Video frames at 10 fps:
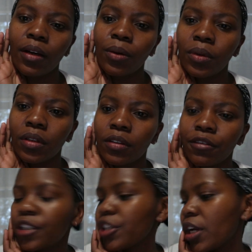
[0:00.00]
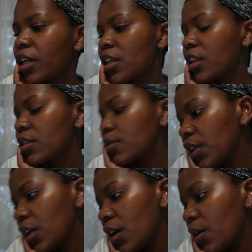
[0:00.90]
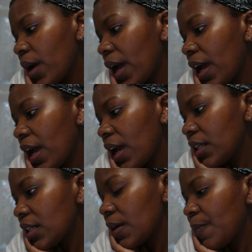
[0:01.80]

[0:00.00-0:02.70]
will finish editing this video and